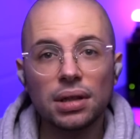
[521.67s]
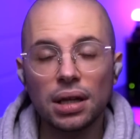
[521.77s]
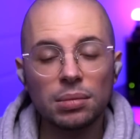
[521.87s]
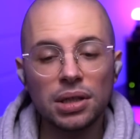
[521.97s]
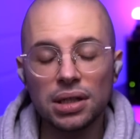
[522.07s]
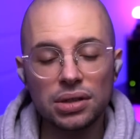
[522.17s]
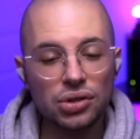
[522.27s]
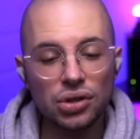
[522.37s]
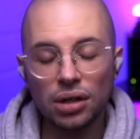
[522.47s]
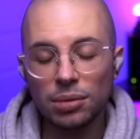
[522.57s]
I mean, he's
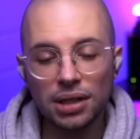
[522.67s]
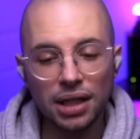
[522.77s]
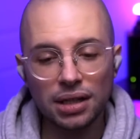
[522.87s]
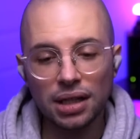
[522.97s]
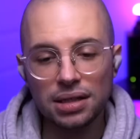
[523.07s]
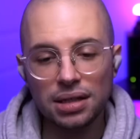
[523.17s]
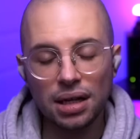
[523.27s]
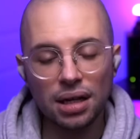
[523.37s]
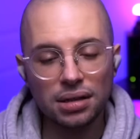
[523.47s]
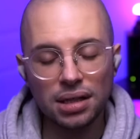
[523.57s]
charming, like they
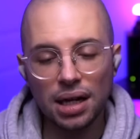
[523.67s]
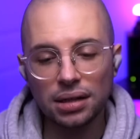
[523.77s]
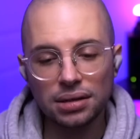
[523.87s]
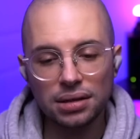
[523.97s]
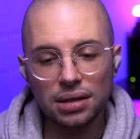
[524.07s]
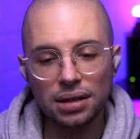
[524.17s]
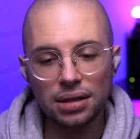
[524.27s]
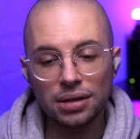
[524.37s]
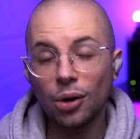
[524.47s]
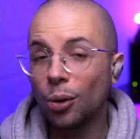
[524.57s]
said, talented,